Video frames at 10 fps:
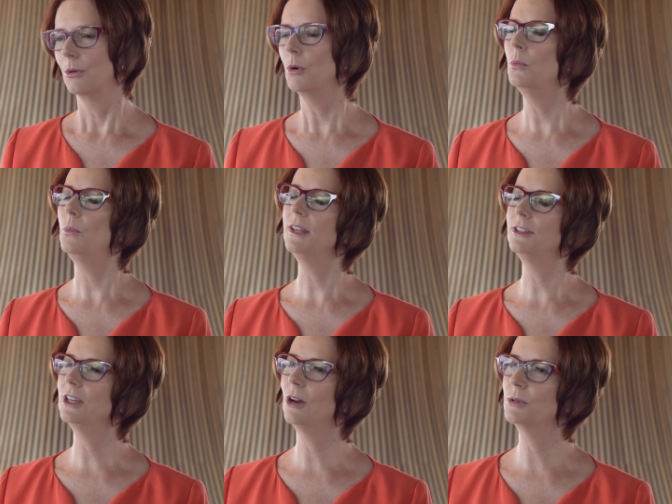Well,
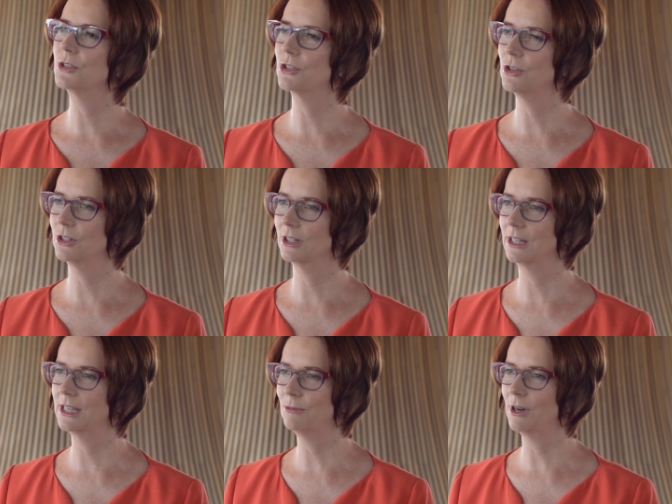one thing I would
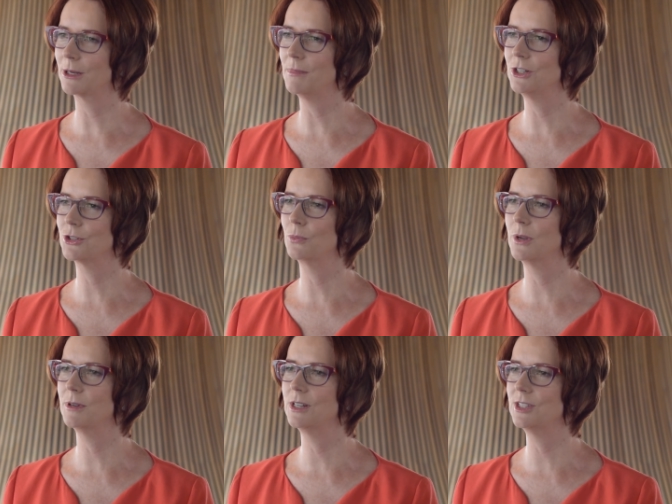certainly recommend to
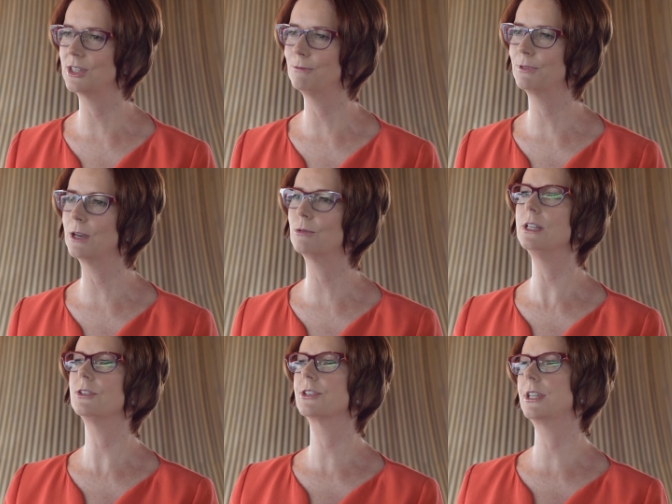women is if there
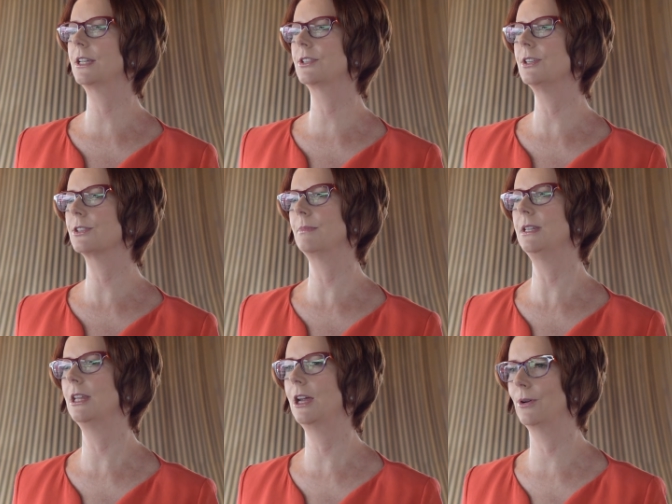is sexism
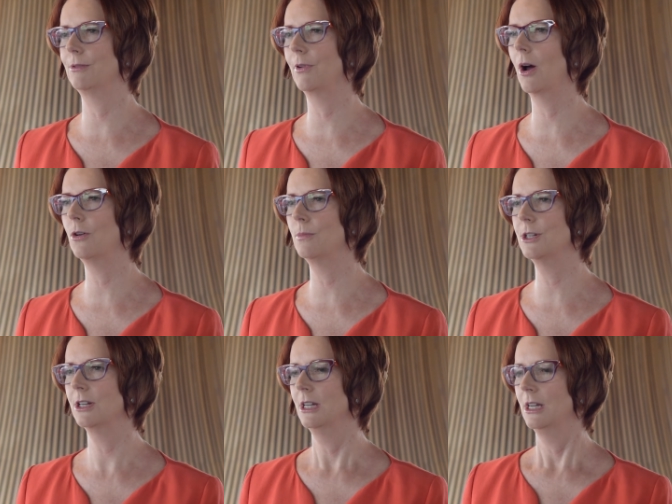in their
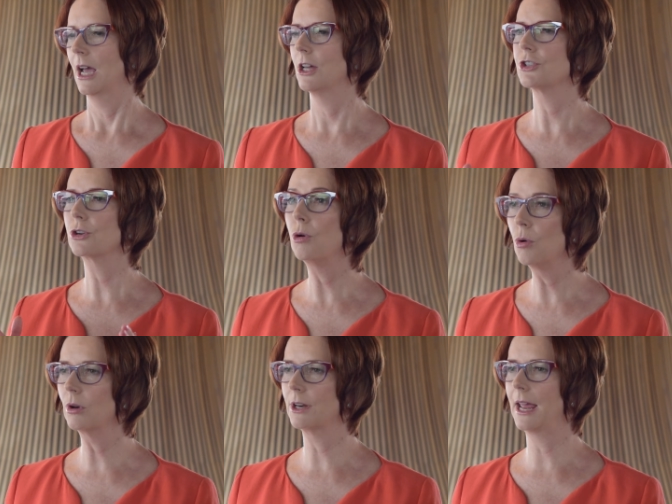environment, to
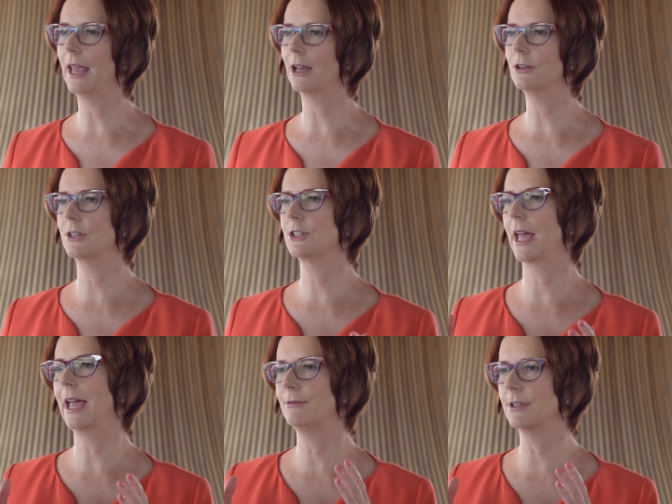call it out and to
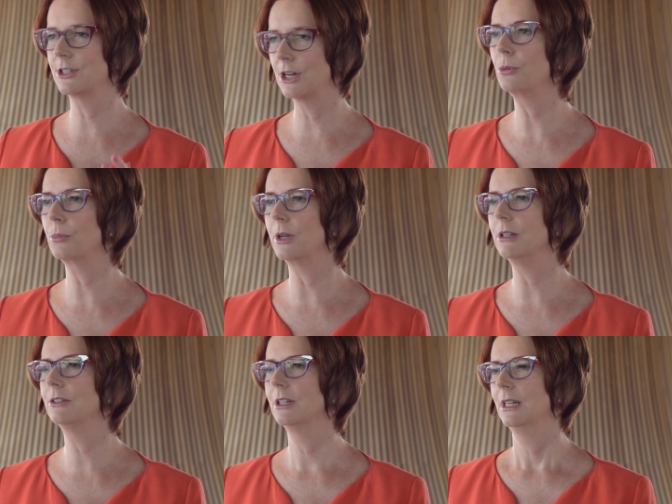have it dealt
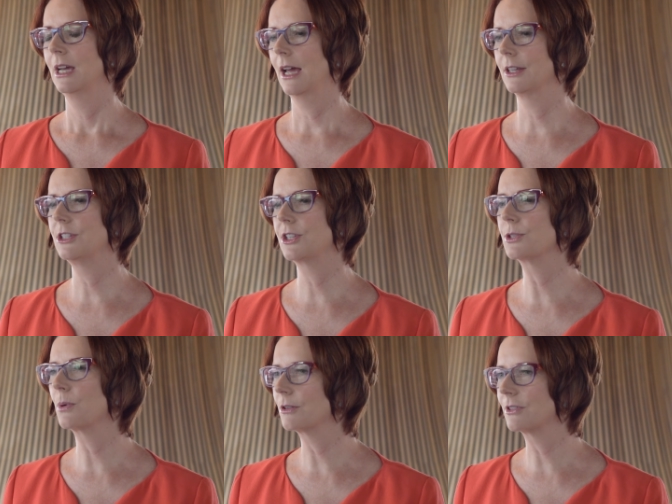with. This
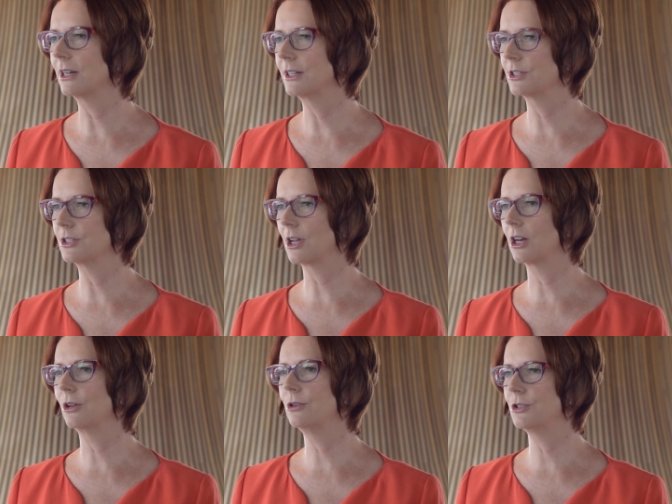is one of the lessons
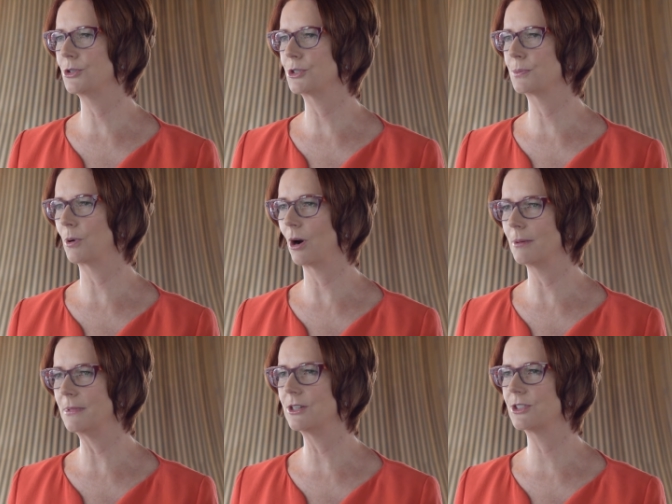I learnt as
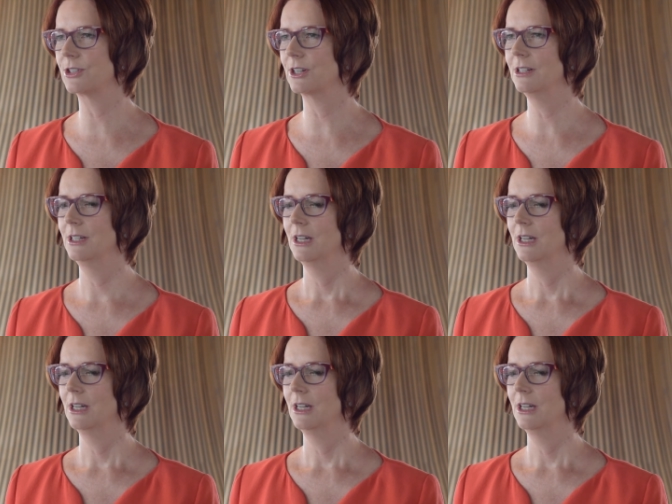Prime Minister.